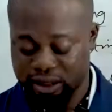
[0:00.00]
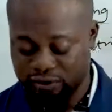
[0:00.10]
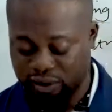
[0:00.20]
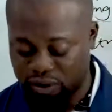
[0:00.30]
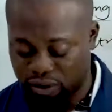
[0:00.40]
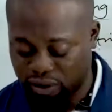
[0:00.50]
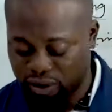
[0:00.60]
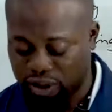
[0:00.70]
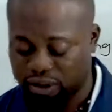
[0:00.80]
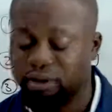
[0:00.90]
if you're not
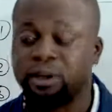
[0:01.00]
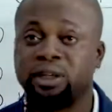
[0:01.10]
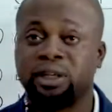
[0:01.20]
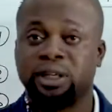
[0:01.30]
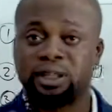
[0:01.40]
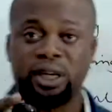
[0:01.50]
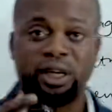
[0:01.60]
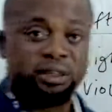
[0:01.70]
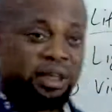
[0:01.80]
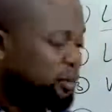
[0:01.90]
okay, it can.
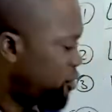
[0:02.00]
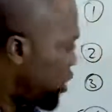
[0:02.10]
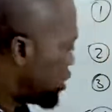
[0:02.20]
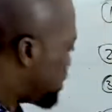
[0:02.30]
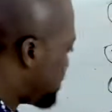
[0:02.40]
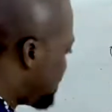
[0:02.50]
And of course,